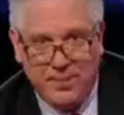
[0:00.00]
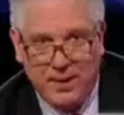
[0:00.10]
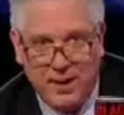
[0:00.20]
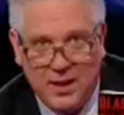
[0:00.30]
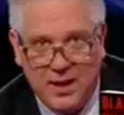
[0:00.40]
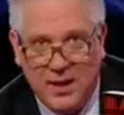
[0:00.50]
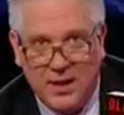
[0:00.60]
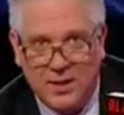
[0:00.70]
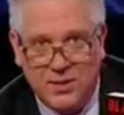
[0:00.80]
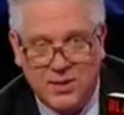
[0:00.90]
It
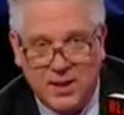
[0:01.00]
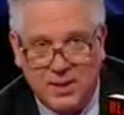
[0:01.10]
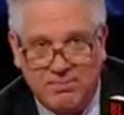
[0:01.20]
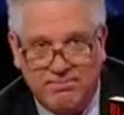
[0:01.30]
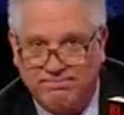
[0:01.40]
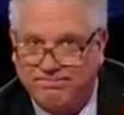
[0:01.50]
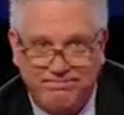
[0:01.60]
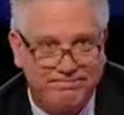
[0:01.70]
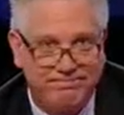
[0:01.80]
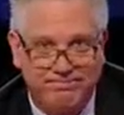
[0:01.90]
is,
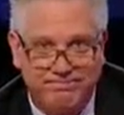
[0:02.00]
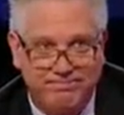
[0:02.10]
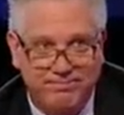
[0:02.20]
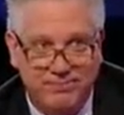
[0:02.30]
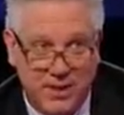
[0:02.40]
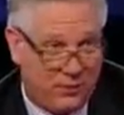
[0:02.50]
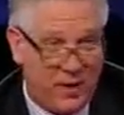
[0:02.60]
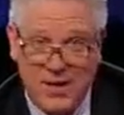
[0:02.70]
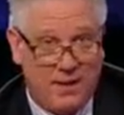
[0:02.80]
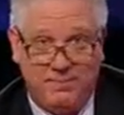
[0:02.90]
it's
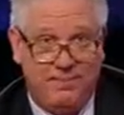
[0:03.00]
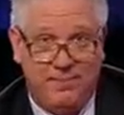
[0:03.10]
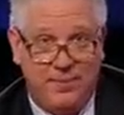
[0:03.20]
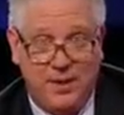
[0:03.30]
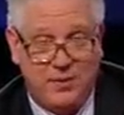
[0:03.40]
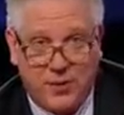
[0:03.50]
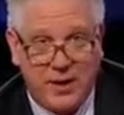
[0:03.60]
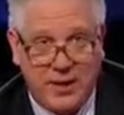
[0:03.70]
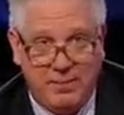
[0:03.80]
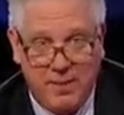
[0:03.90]
frightening. It's
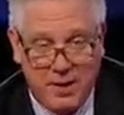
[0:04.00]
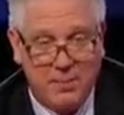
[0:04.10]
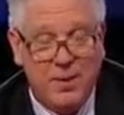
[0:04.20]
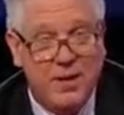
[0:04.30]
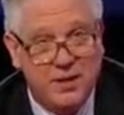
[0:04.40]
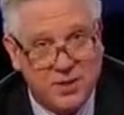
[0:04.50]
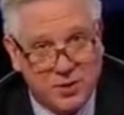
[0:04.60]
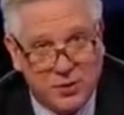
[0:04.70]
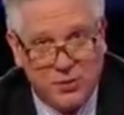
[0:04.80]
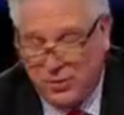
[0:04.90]
frightening, but it is the
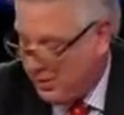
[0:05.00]
truth.